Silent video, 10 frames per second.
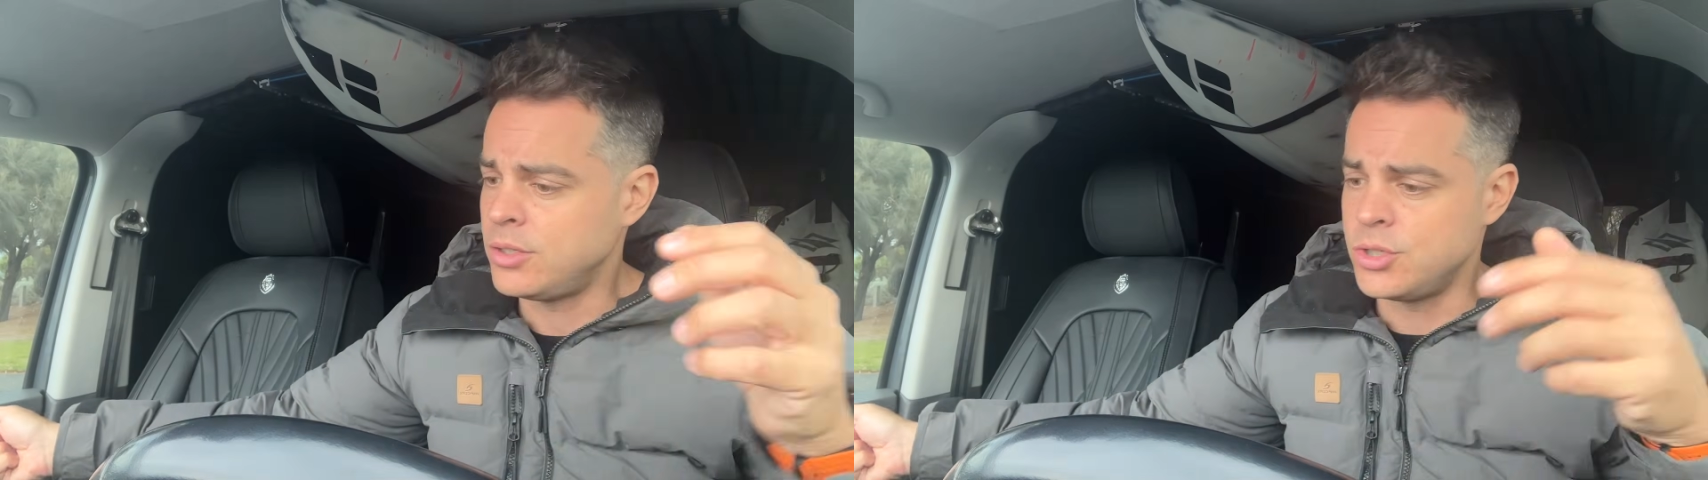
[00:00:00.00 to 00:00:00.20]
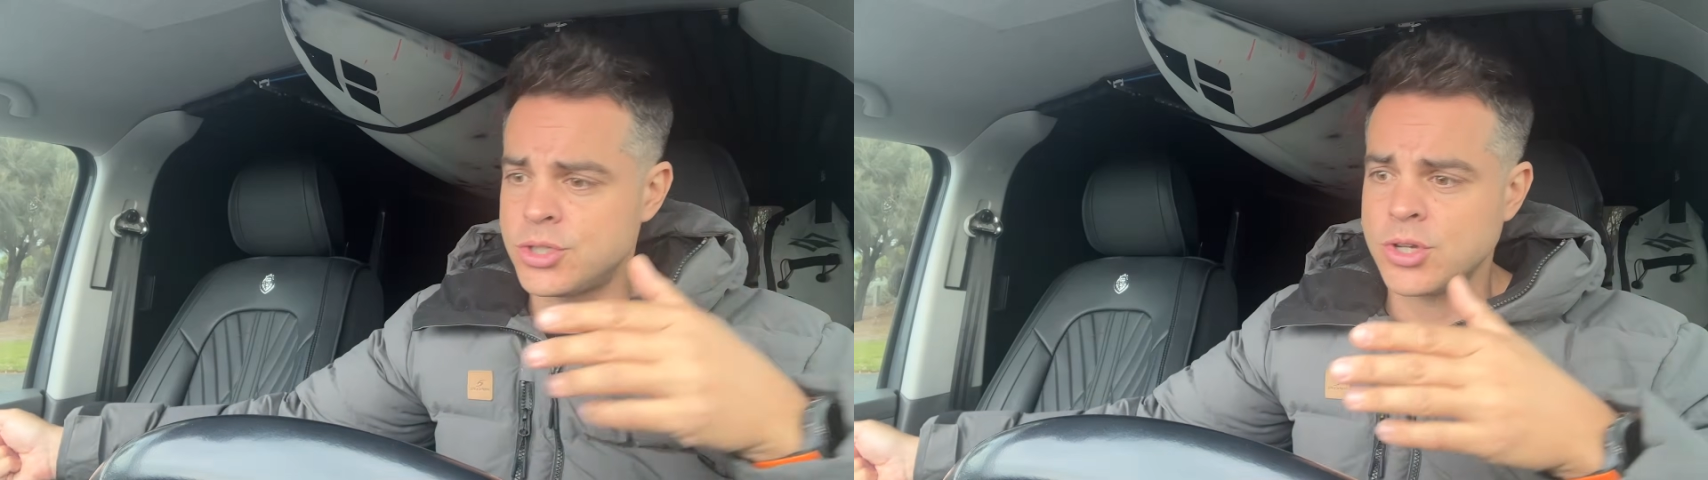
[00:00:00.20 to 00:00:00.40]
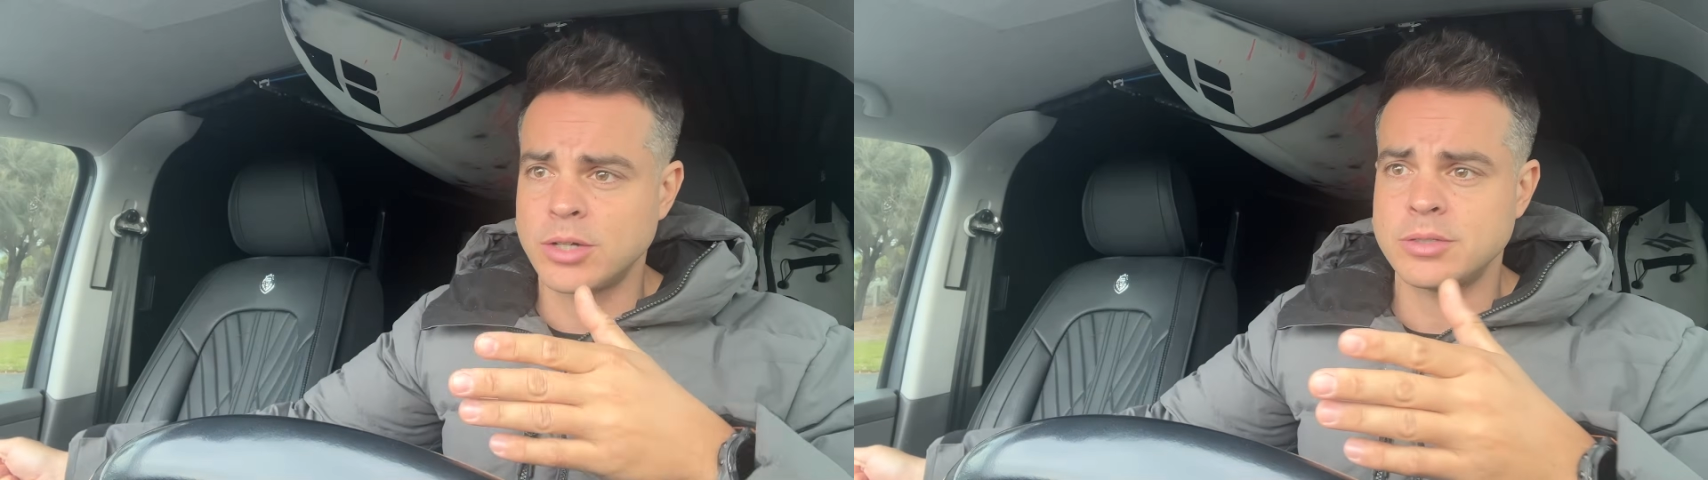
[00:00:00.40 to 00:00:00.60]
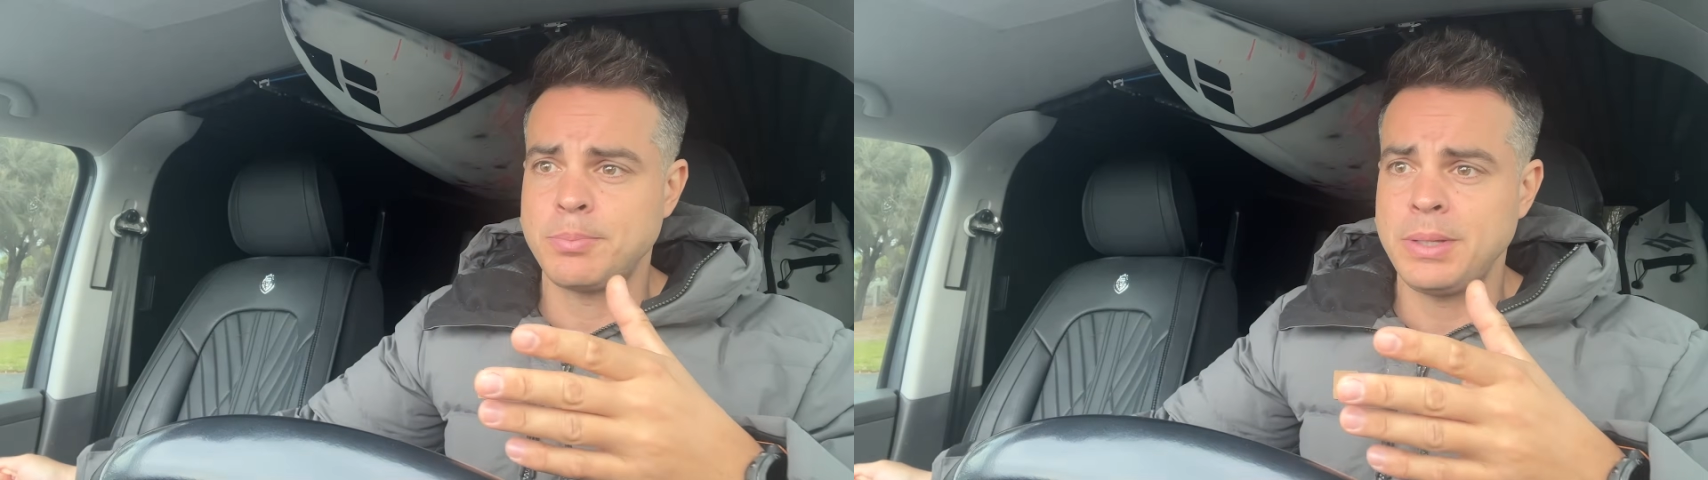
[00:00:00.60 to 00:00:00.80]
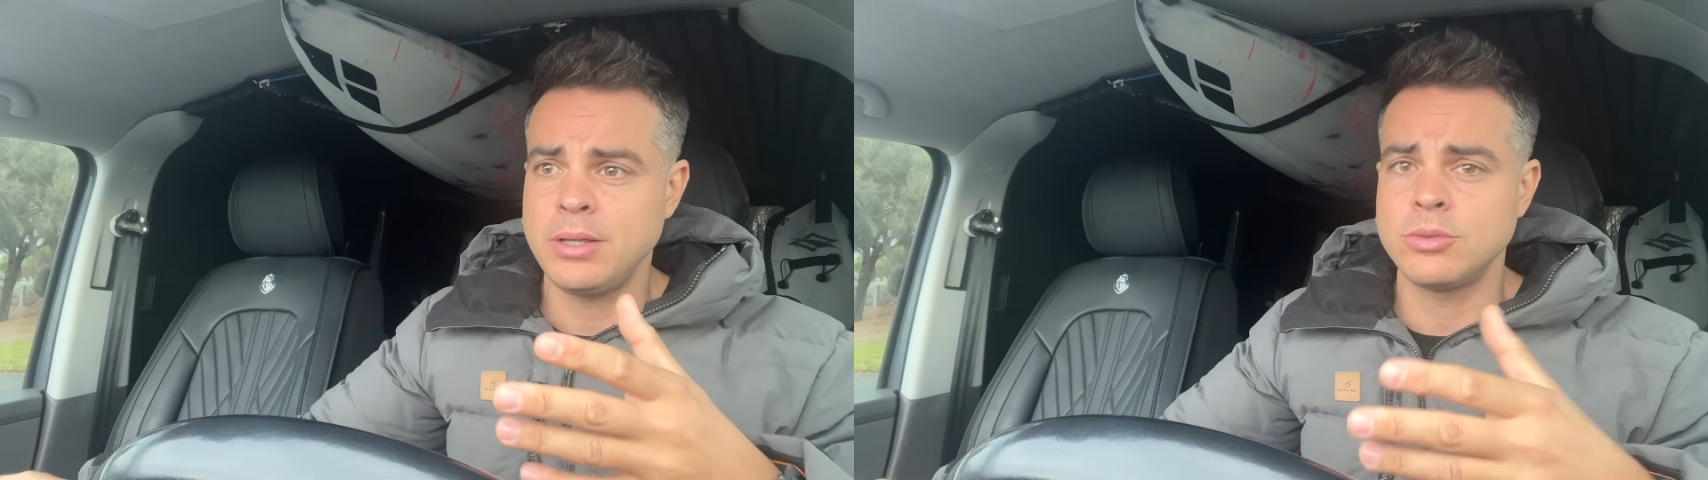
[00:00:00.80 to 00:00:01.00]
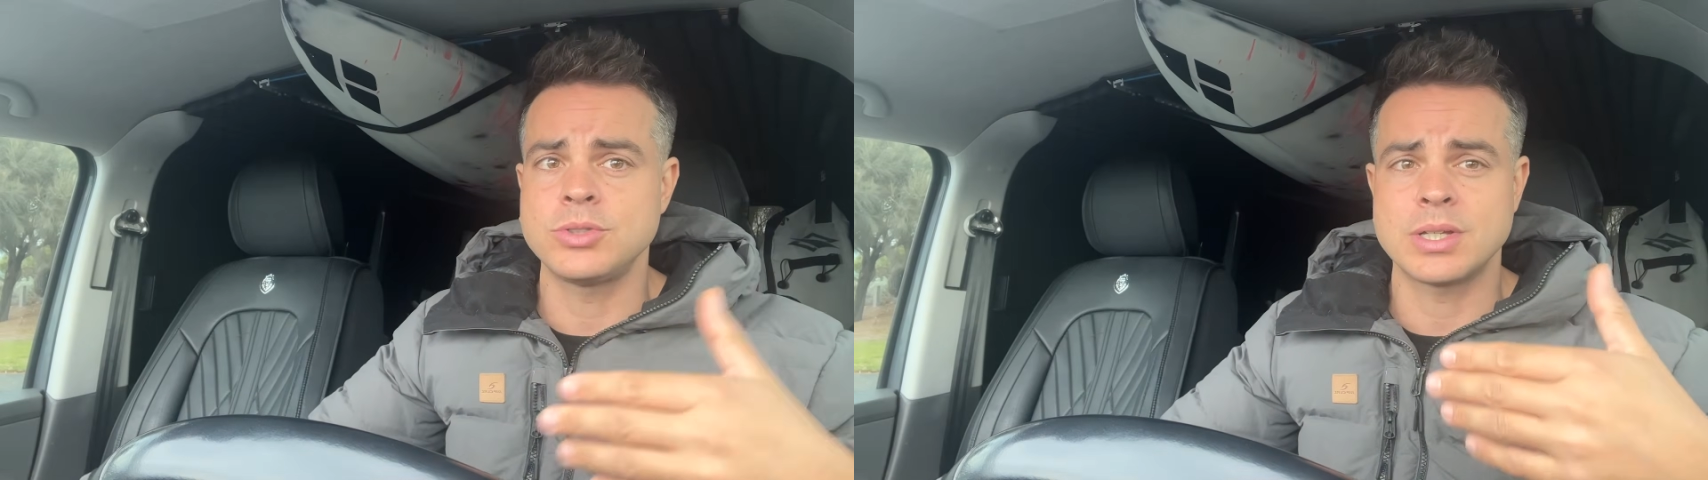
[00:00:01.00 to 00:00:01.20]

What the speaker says: You start to peel to